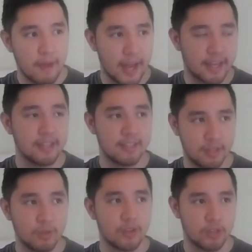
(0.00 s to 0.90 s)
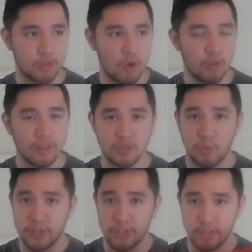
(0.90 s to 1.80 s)
I can still control
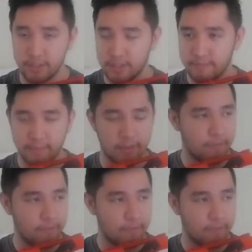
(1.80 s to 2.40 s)
it, which is